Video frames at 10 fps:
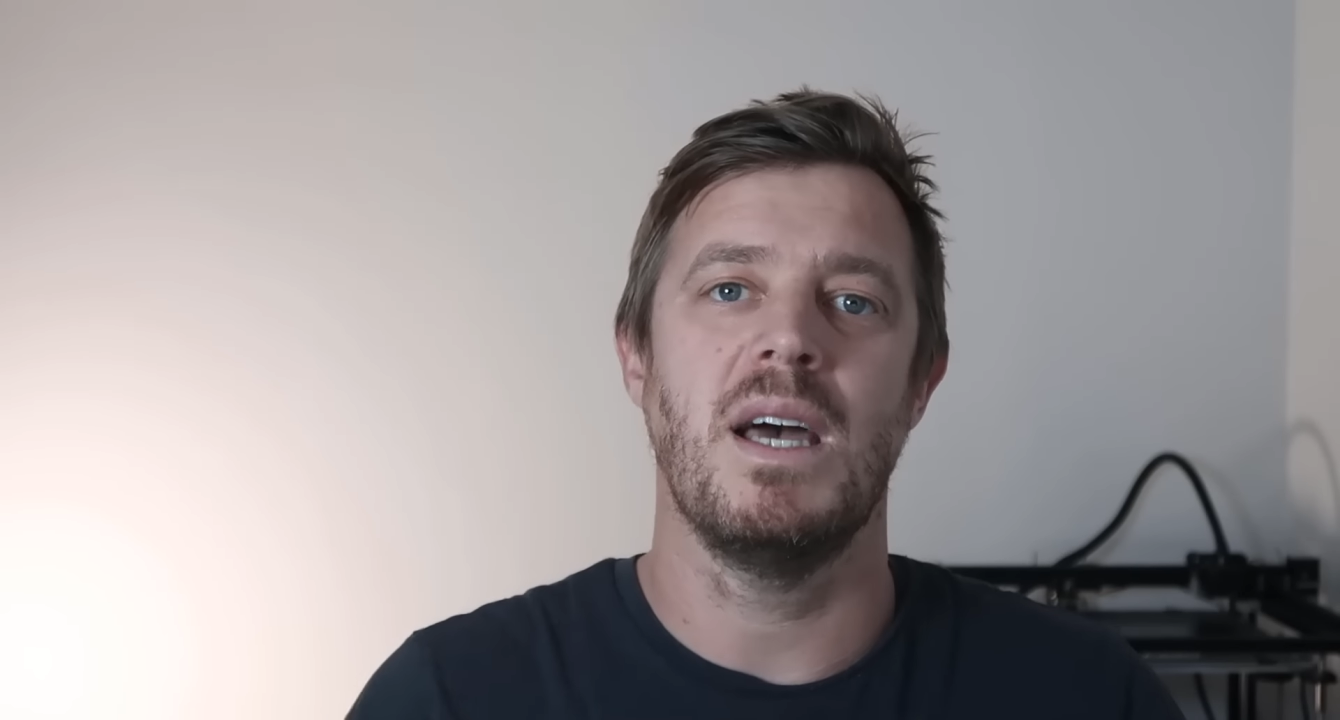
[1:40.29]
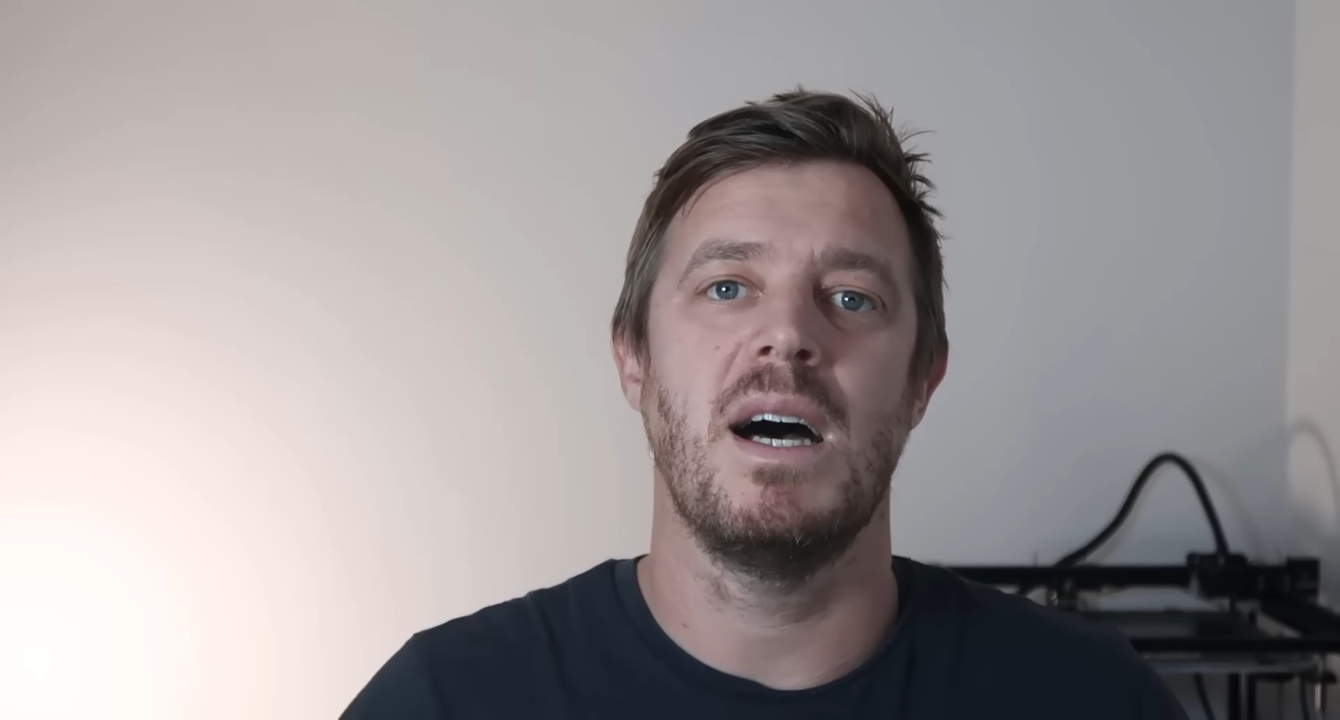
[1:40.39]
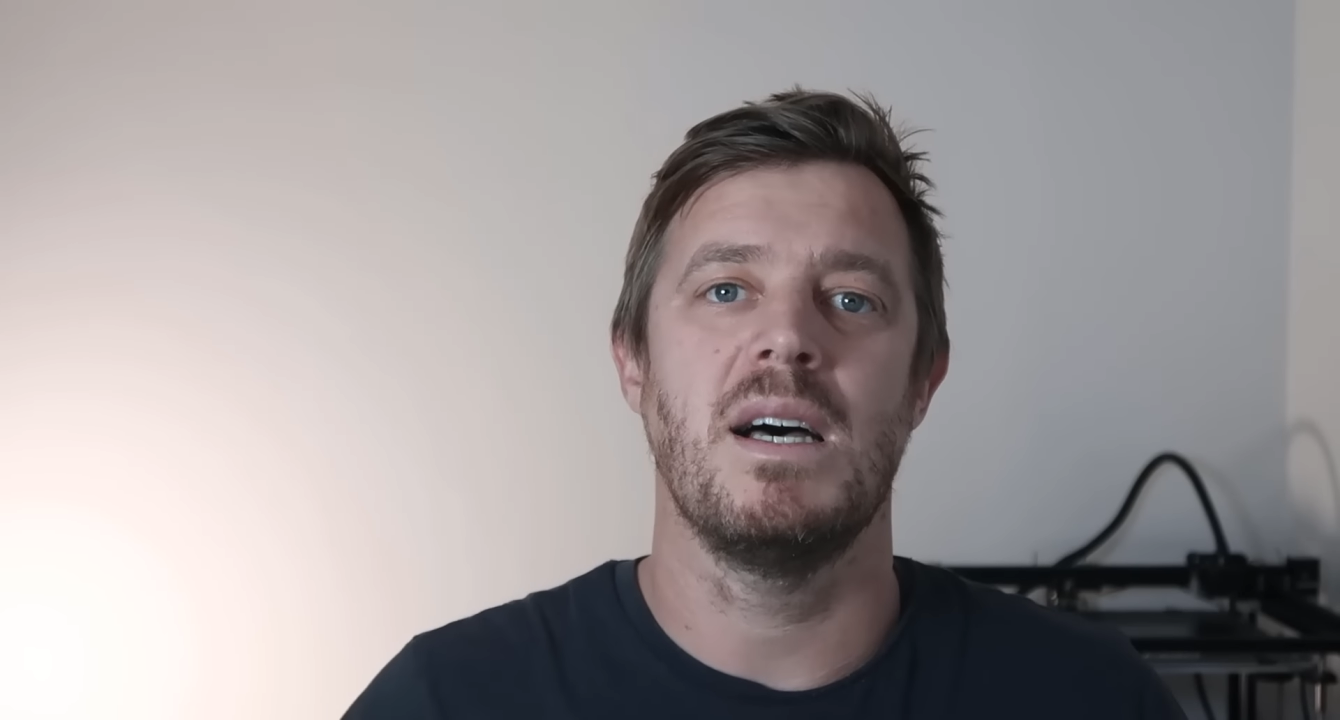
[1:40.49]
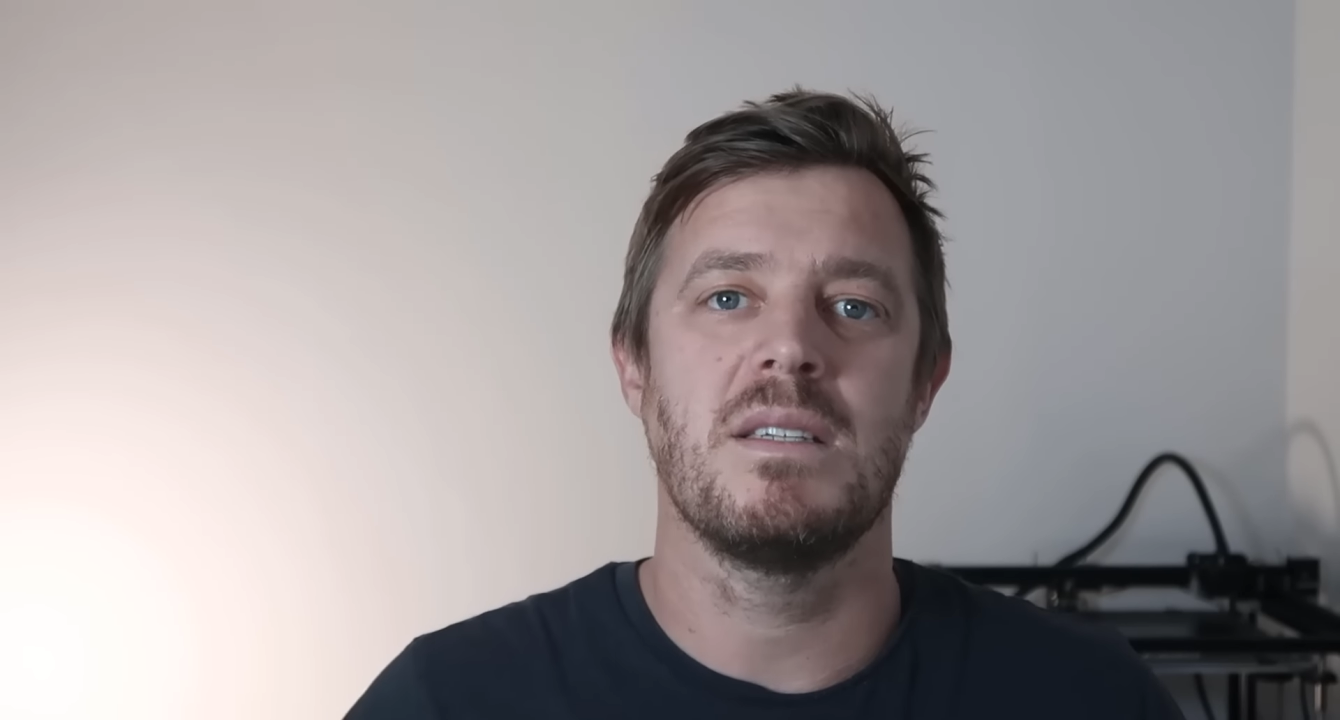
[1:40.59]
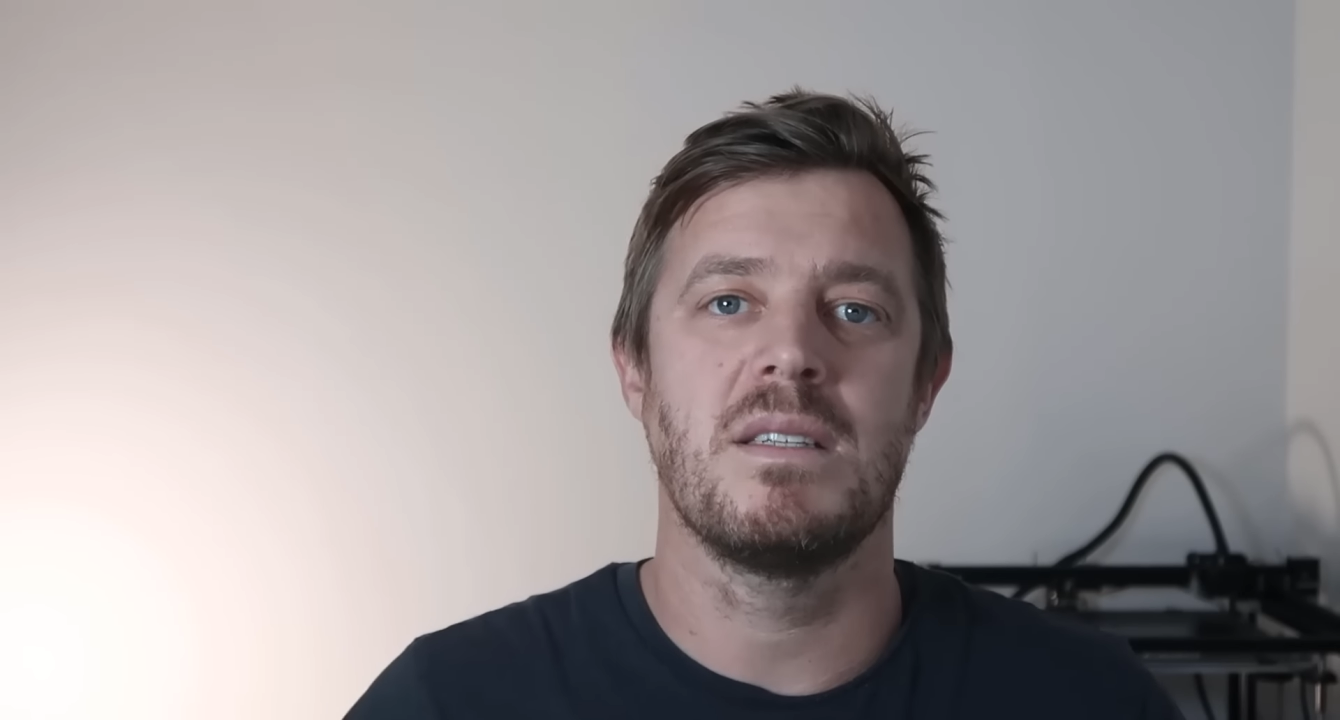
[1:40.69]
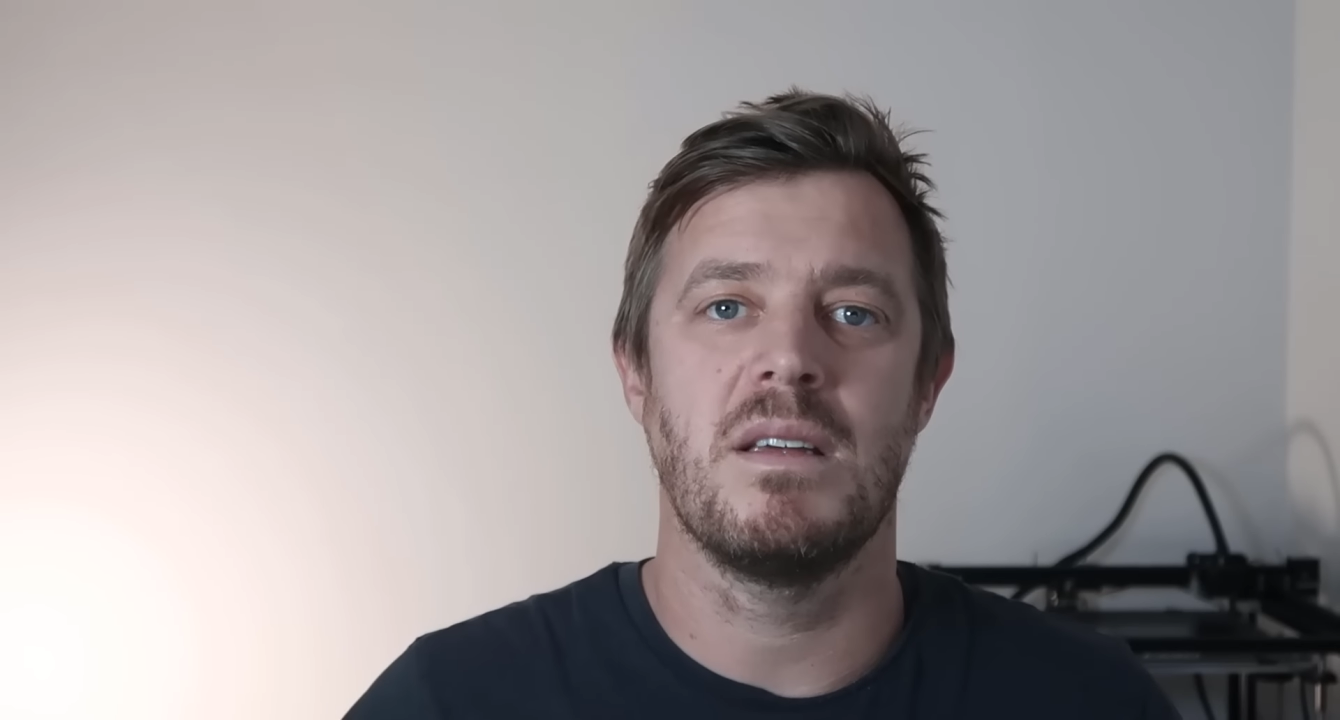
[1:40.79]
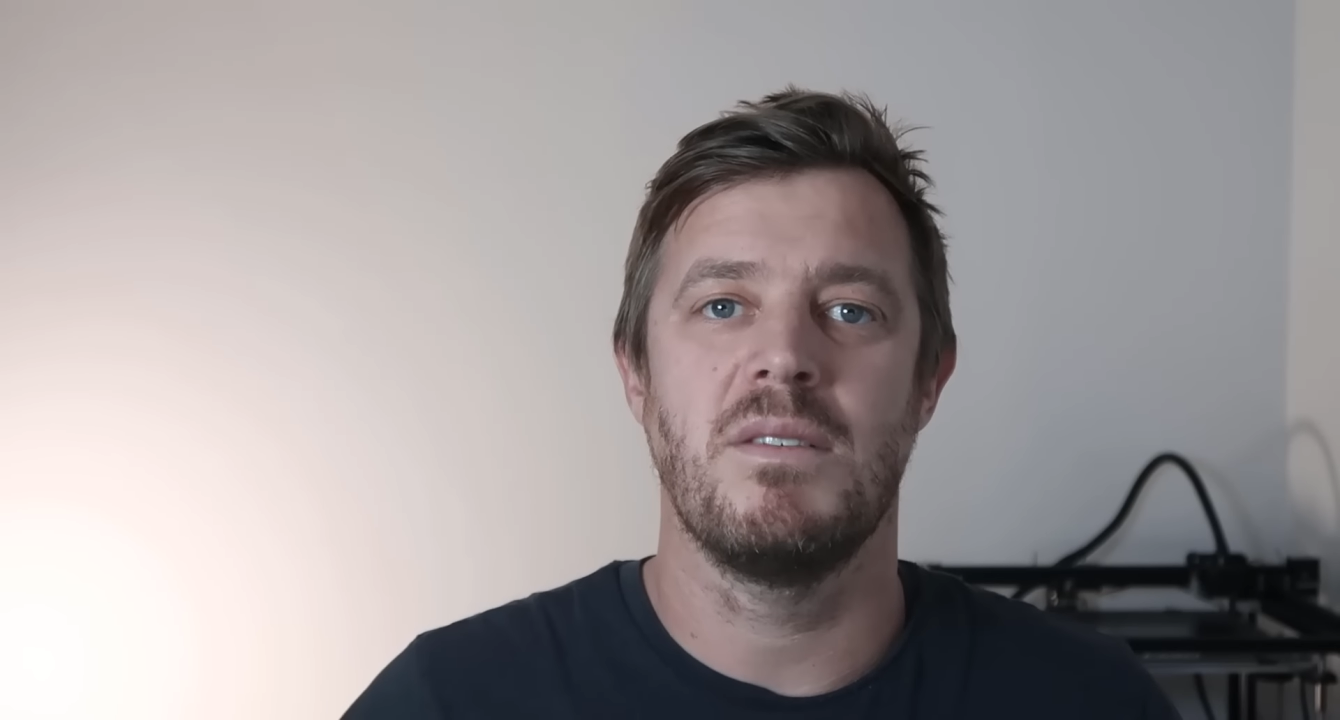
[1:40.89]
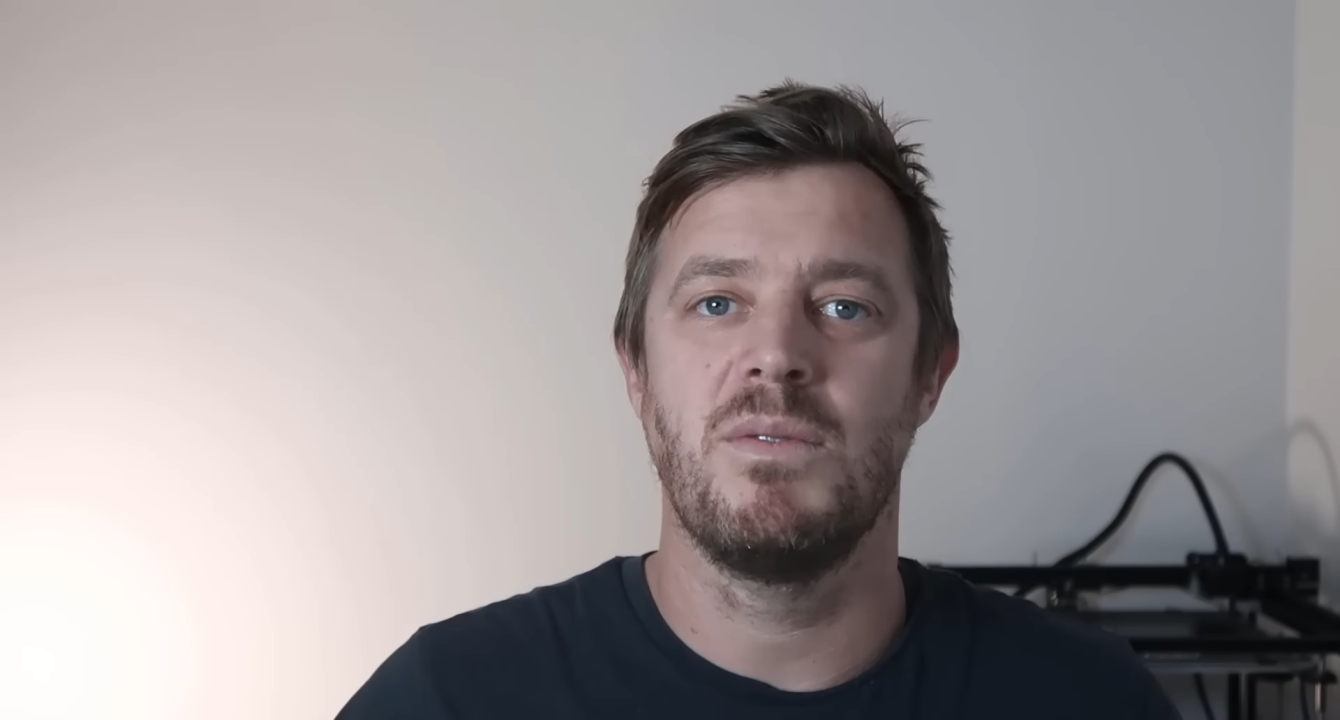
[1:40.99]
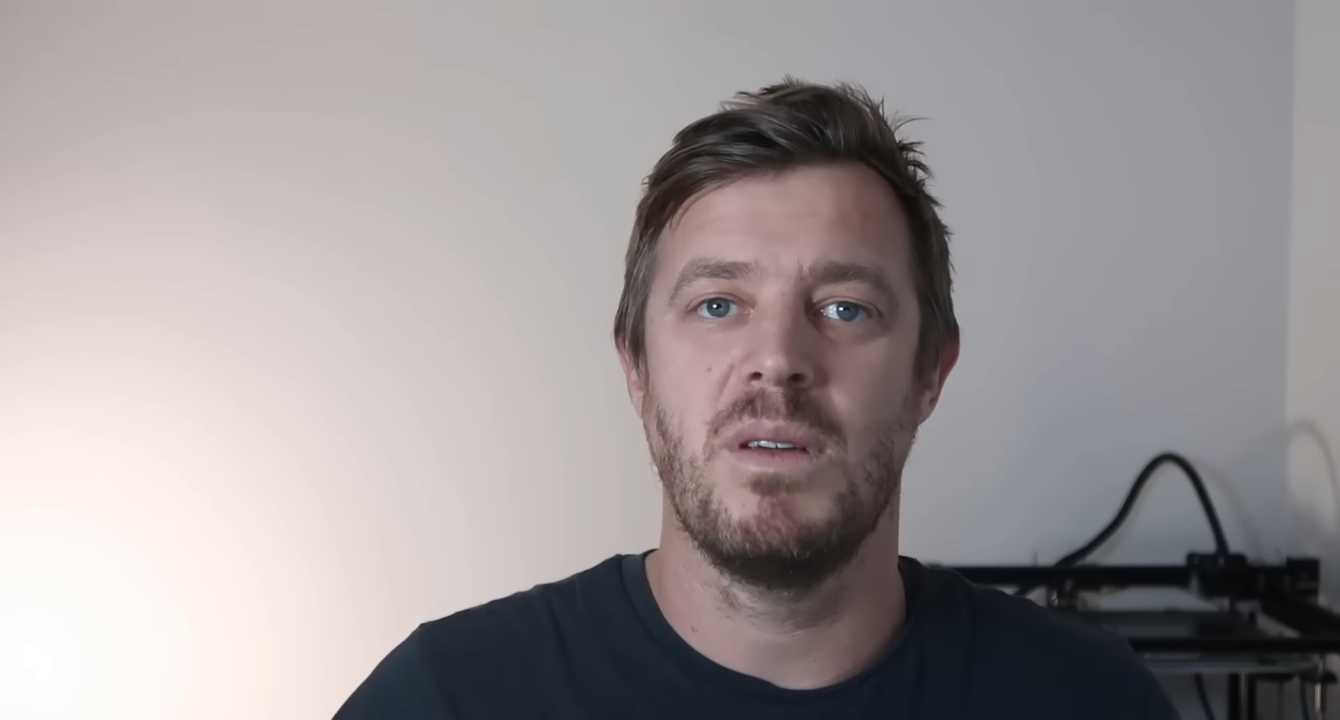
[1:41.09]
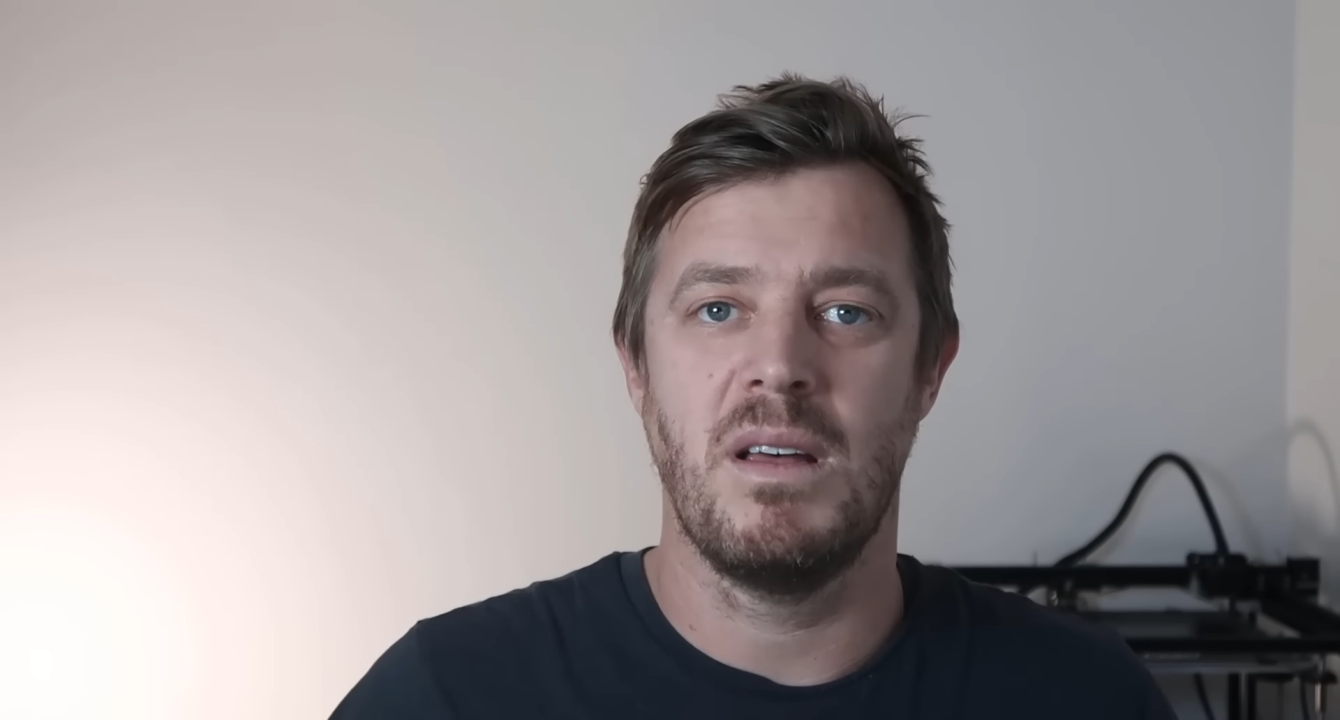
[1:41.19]
asked
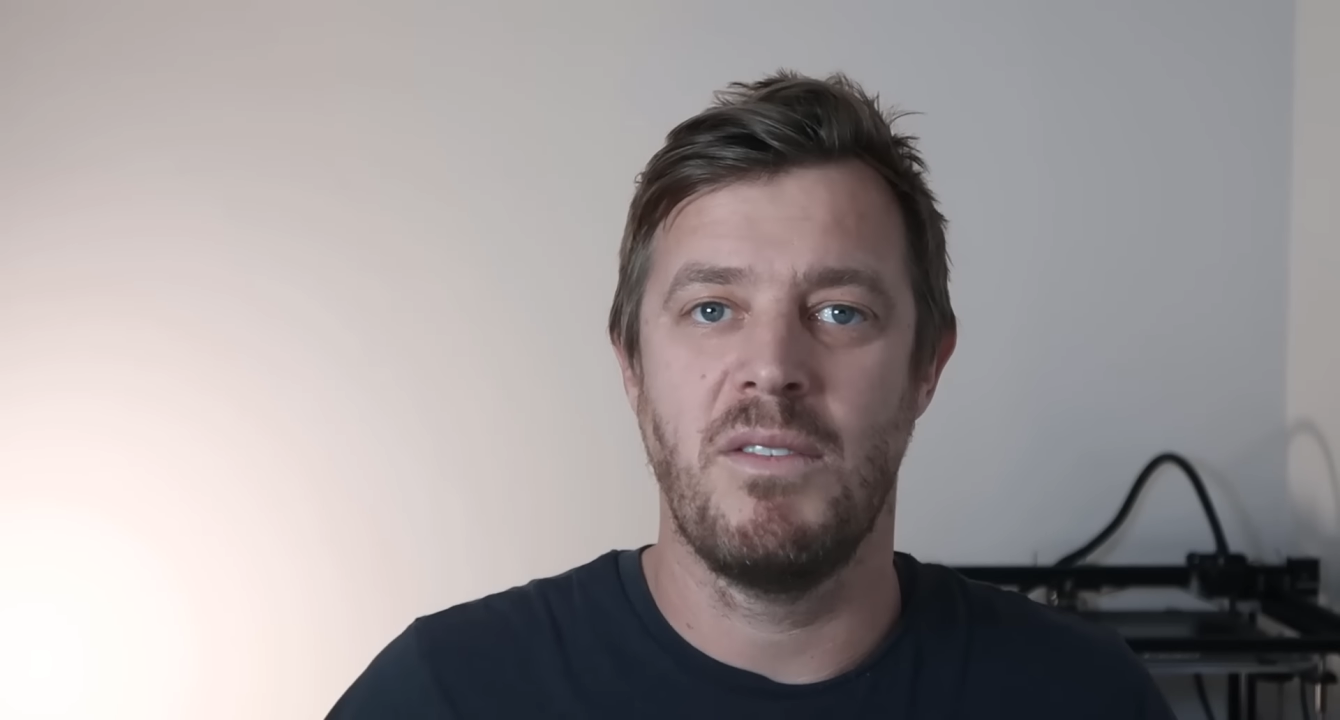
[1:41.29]
a